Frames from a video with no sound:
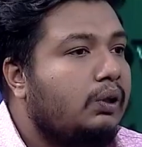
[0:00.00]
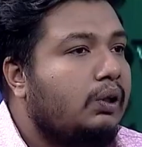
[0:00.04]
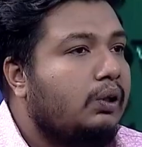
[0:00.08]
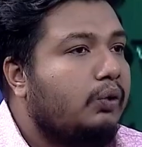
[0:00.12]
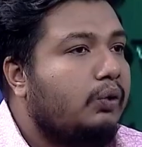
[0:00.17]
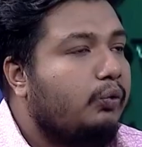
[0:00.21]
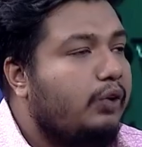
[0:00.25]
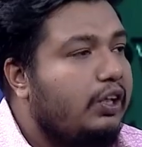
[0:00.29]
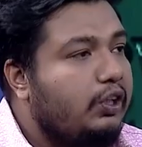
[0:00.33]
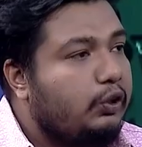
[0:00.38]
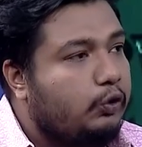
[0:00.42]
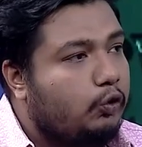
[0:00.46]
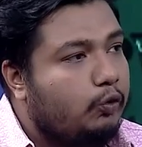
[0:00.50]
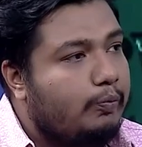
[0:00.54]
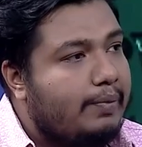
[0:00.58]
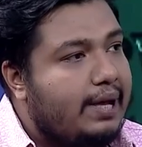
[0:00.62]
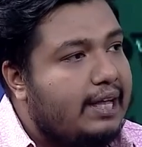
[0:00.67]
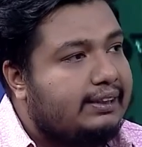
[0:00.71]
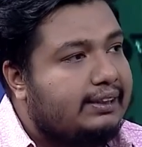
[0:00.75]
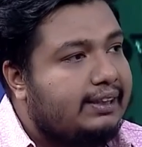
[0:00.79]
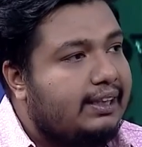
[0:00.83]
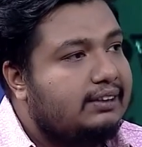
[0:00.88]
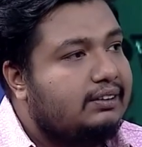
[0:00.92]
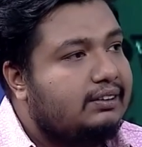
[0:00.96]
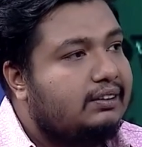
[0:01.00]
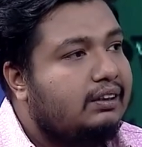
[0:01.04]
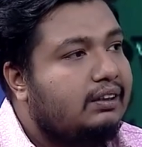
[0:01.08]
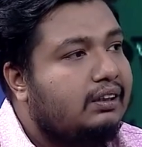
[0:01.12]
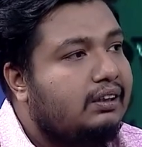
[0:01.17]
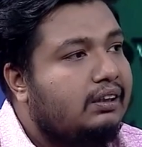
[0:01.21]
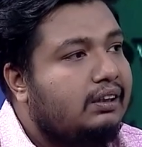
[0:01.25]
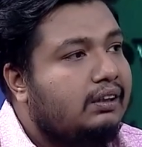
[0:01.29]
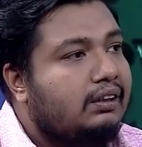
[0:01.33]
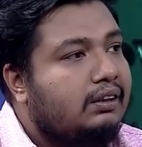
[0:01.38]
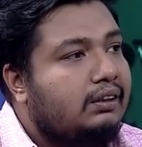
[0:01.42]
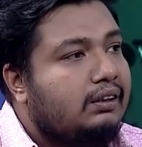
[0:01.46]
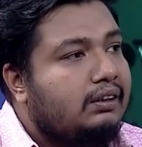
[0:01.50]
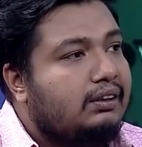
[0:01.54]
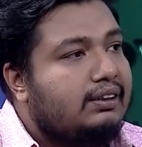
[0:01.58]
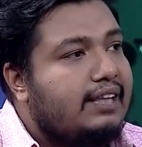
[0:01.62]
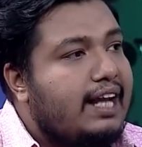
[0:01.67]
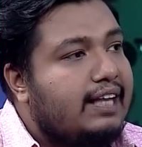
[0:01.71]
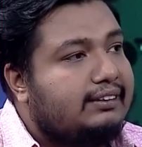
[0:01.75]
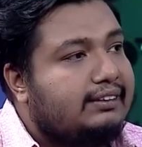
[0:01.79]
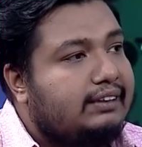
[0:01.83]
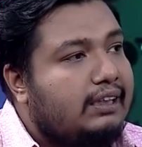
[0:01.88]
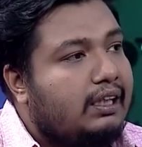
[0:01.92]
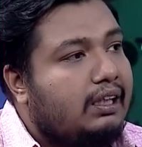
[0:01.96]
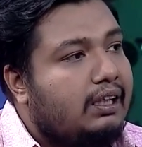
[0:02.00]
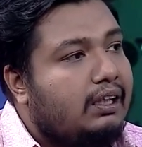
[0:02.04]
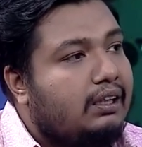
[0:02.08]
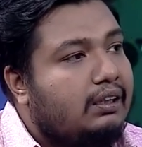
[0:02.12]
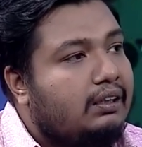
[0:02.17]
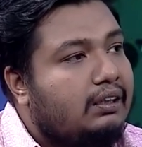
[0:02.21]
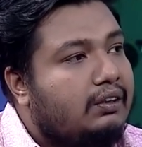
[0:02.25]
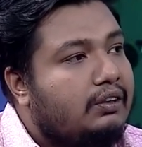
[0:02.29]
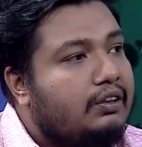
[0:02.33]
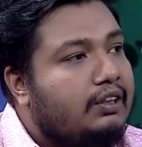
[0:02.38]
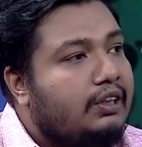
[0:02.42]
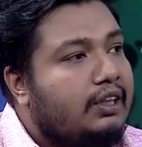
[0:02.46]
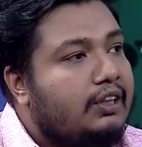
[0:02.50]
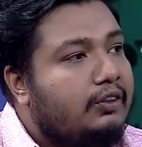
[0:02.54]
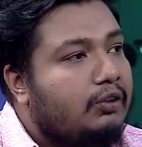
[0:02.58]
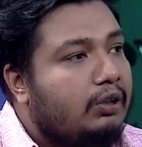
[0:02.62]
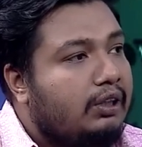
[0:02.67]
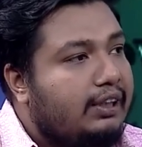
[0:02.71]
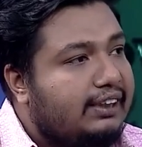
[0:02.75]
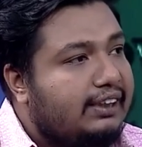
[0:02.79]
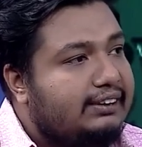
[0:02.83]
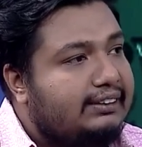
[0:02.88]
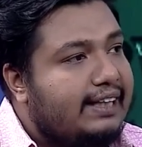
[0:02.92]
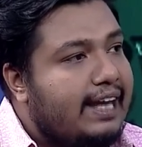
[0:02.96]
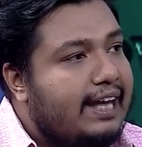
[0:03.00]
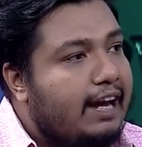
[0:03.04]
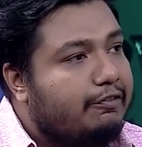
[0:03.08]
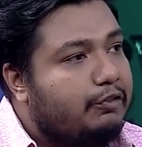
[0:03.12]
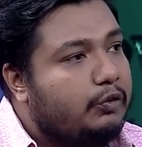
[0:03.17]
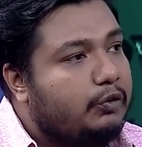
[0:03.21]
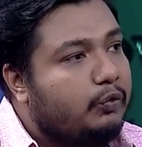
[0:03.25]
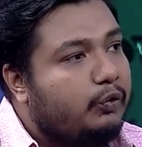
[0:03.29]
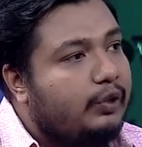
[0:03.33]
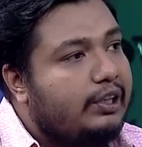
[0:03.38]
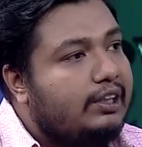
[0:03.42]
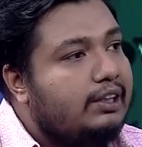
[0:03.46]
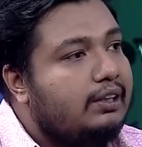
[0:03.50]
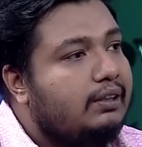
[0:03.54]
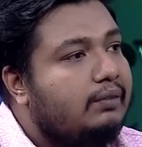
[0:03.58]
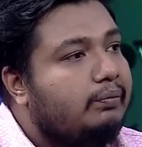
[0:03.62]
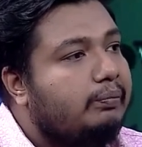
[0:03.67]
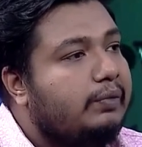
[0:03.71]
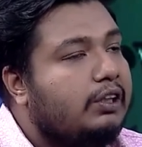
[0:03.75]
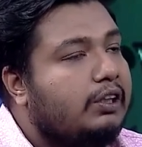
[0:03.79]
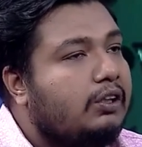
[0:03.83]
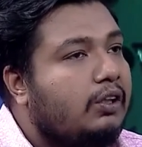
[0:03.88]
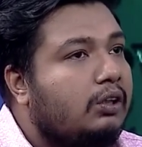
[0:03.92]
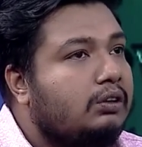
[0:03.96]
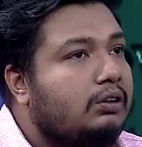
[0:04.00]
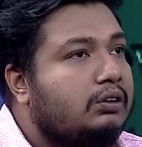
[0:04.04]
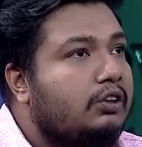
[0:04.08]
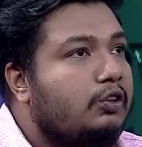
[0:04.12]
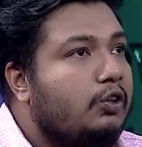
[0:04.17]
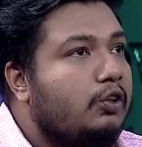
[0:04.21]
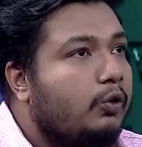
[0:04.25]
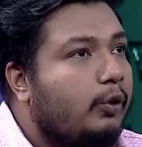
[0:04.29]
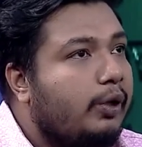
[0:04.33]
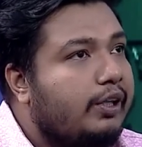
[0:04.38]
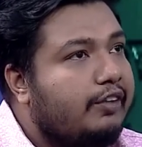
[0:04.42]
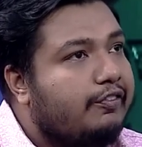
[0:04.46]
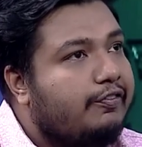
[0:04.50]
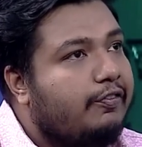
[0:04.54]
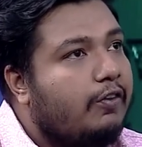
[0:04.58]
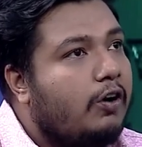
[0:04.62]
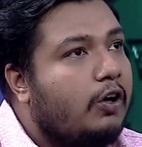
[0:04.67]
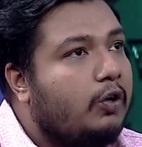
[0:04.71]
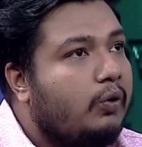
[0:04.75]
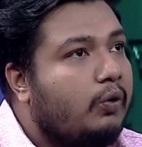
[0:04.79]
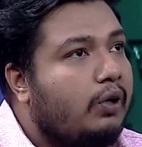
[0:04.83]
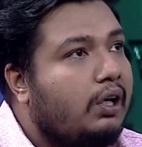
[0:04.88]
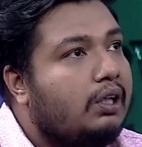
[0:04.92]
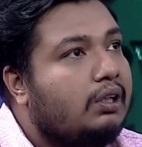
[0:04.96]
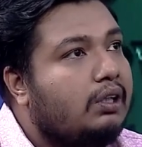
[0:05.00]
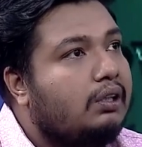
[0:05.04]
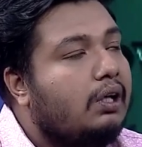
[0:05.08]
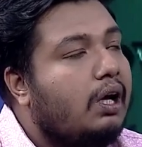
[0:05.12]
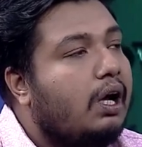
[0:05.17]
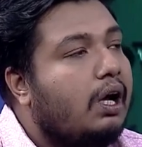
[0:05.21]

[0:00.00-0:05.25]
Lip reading: win 2 matches. That's the least they have to win, because going forward